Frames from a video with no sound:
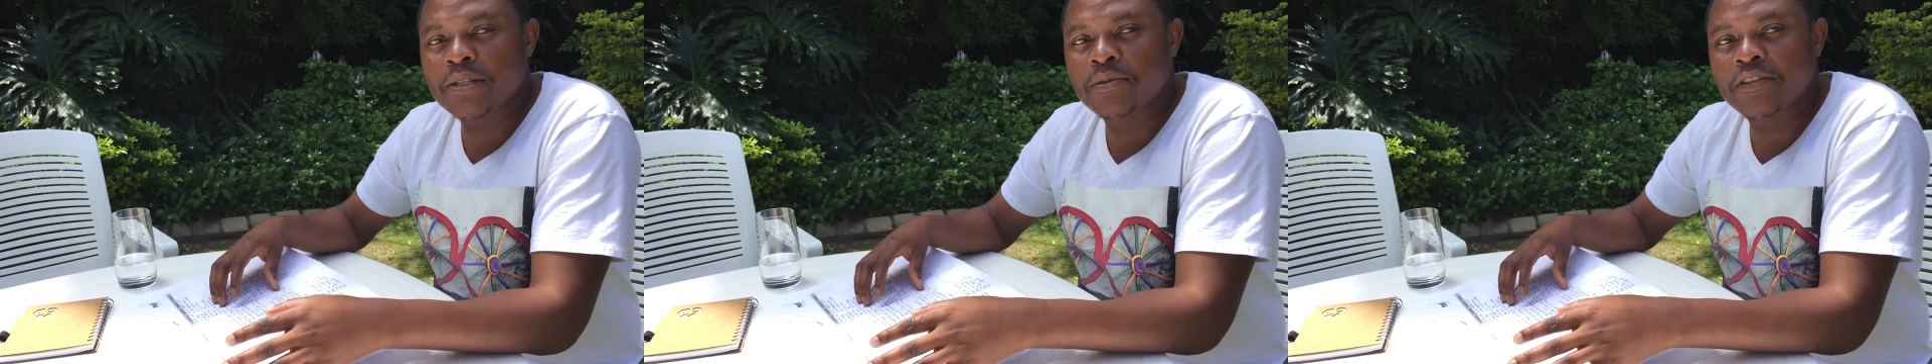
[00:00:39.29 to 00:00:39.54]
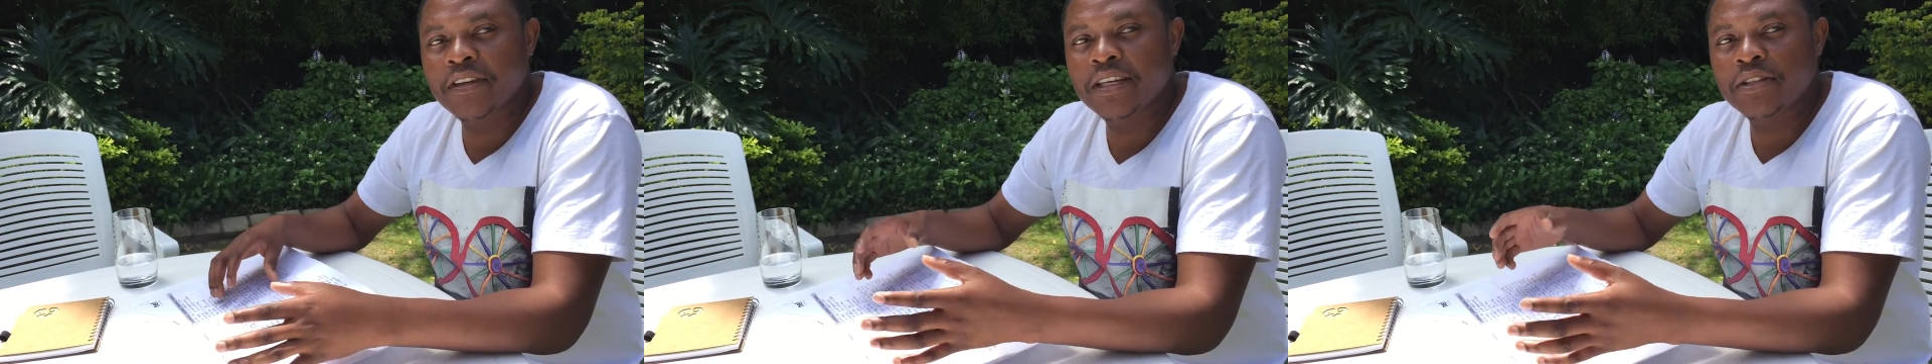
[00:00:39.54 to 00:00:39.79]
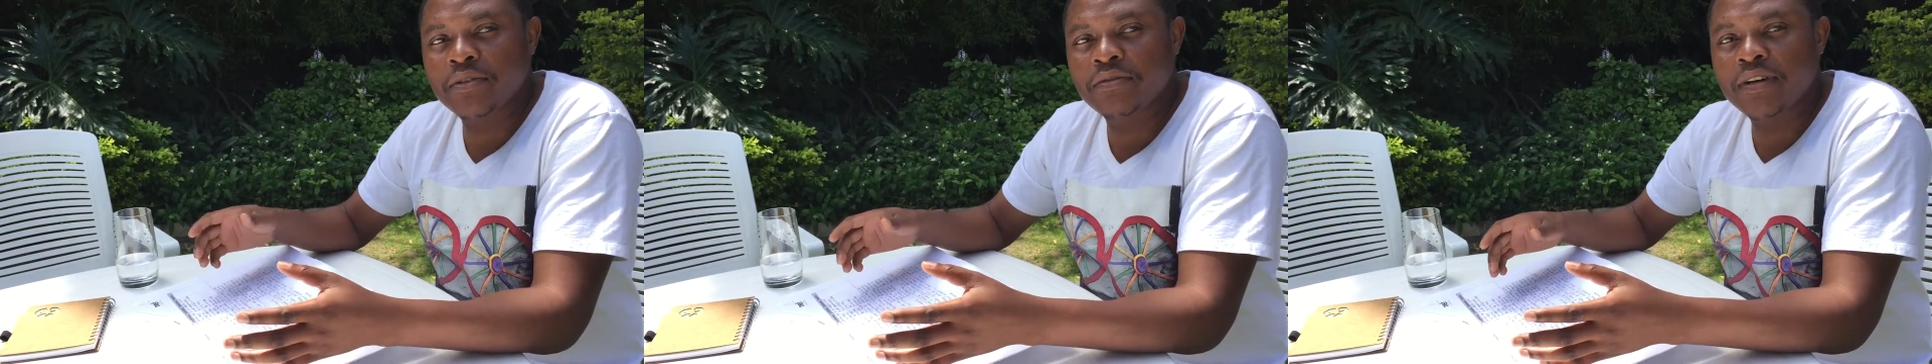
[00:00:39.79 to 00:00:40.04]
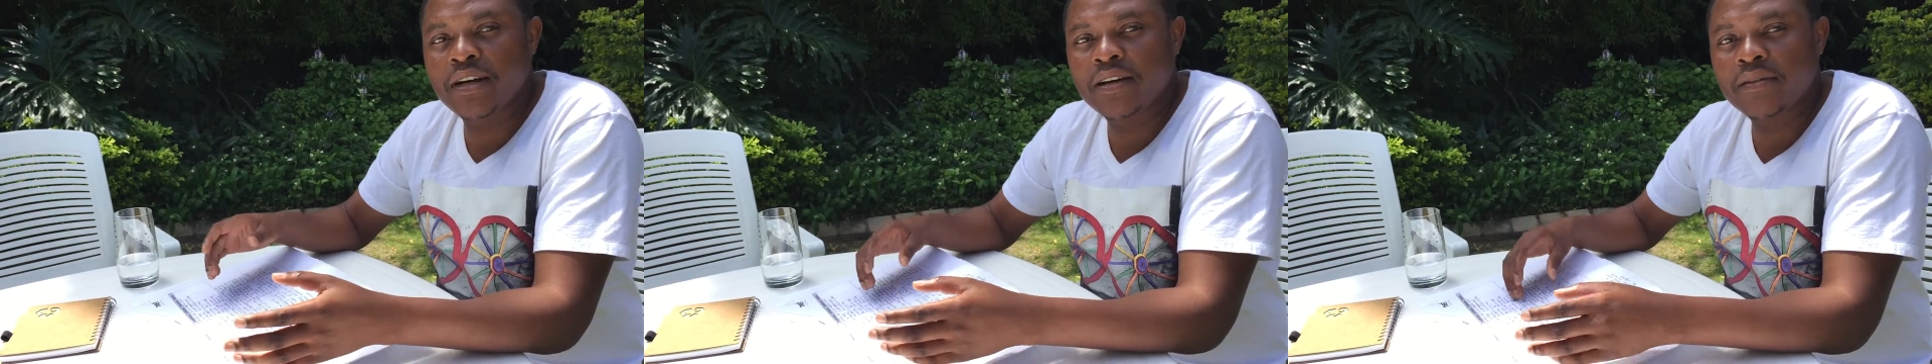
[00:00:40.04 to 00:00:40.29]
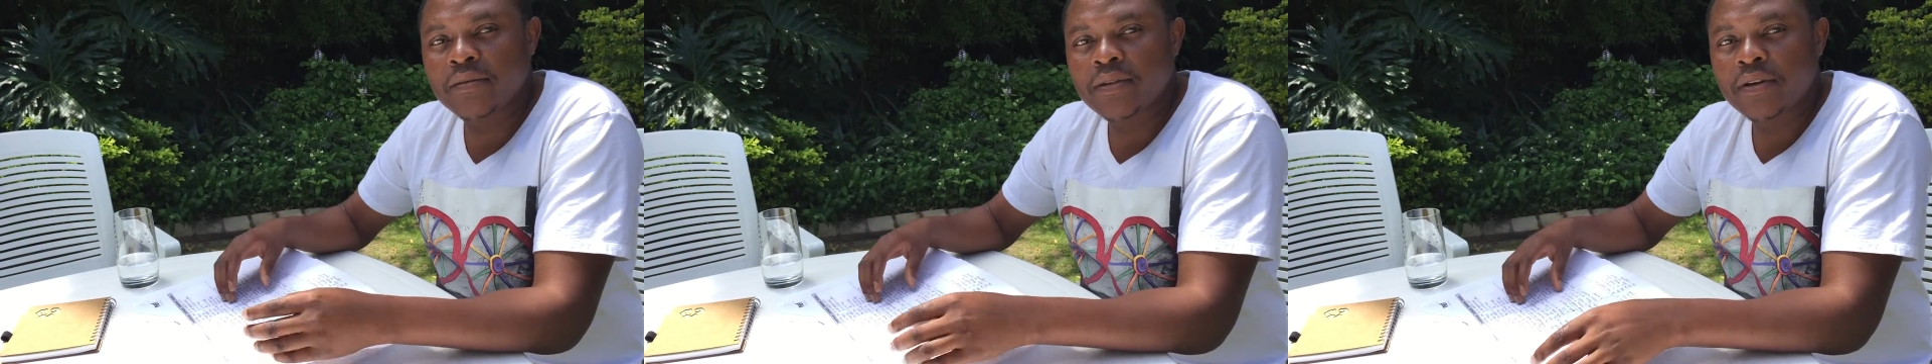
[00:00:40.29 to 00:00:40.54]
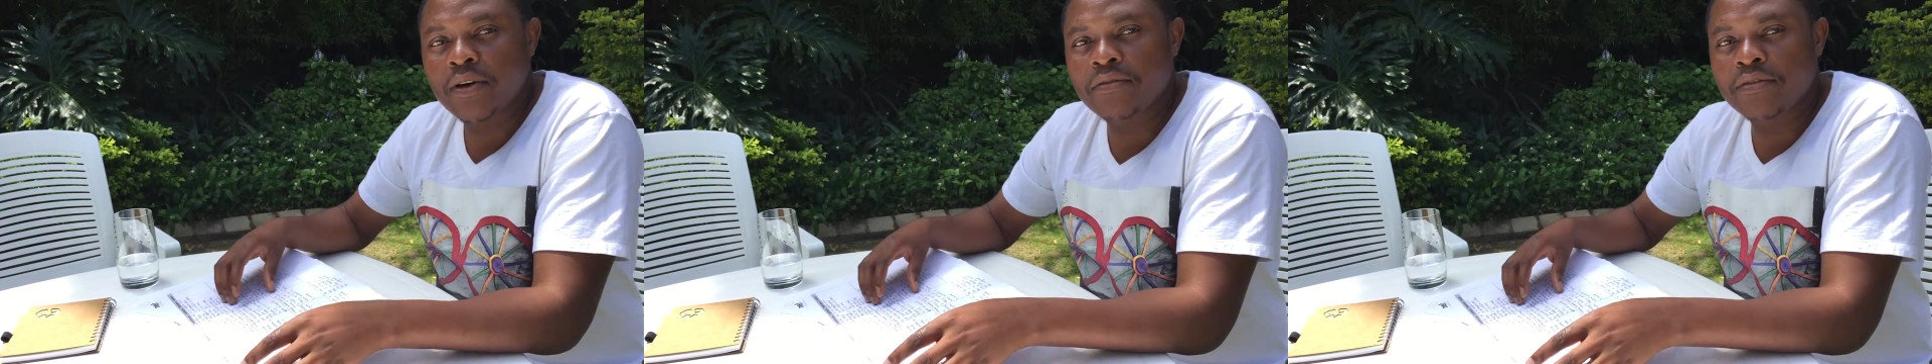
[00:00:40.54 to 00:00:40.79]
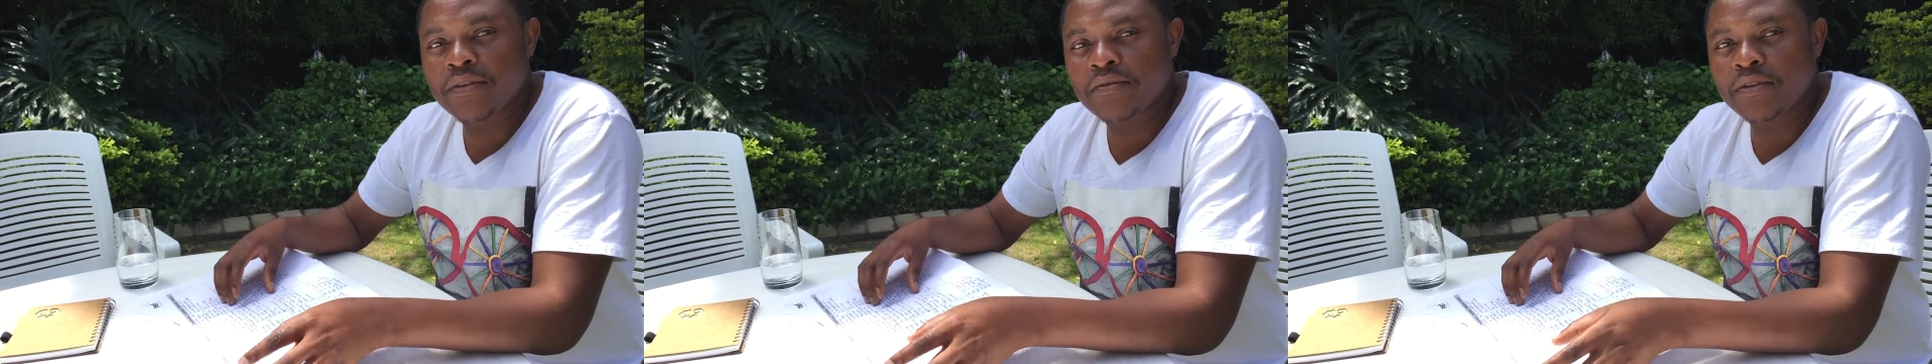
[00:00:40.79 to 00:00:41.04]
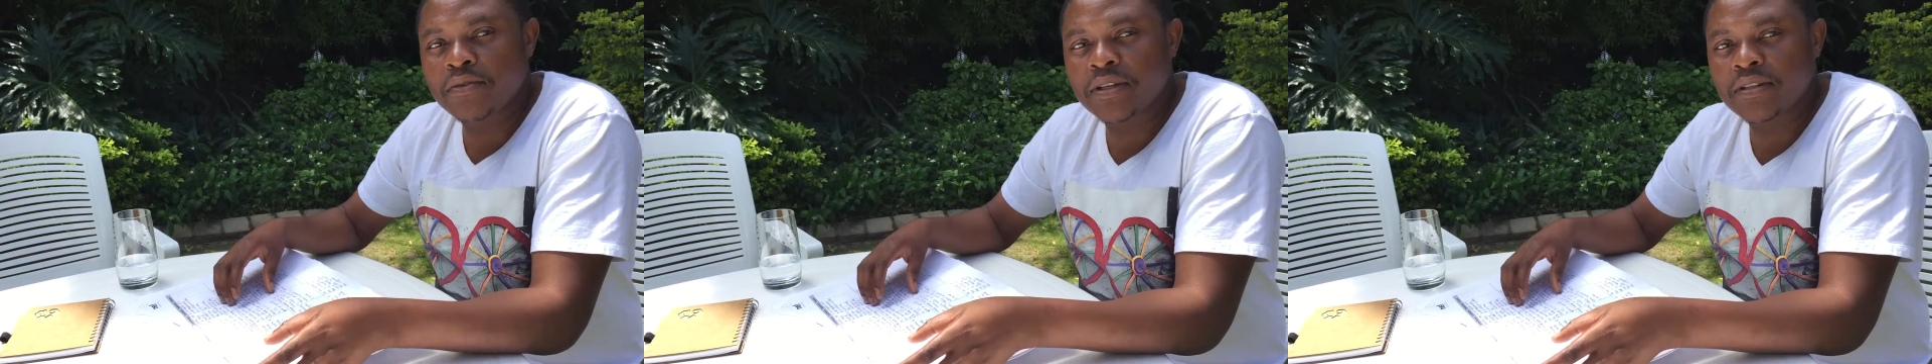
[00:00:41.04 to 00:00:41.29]
spheres of
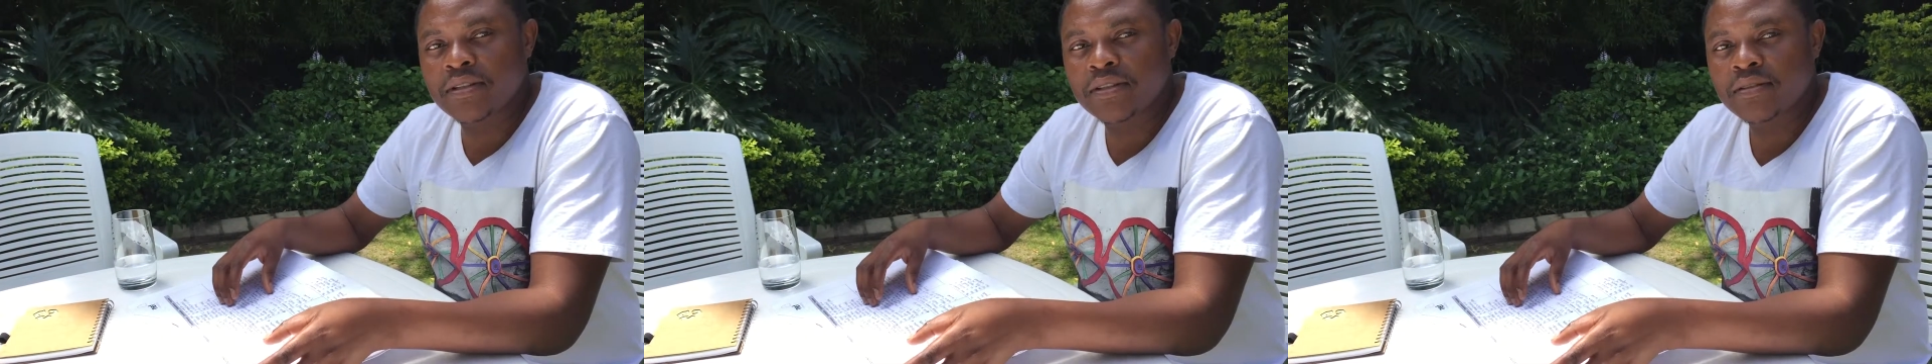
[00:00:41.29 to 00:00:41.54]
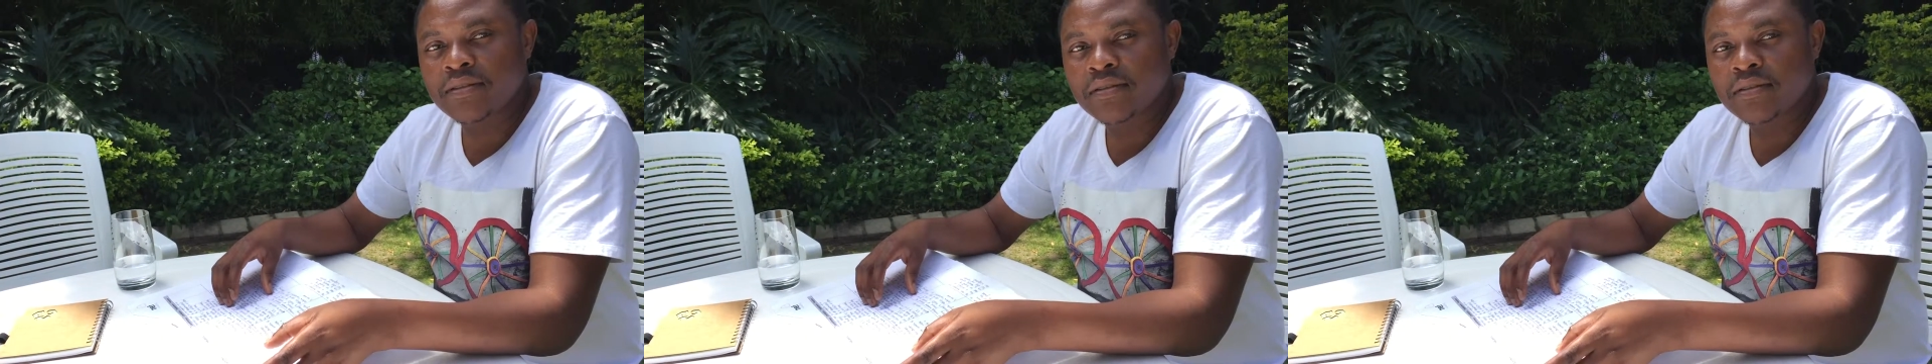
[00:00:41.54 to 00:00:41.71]
influence.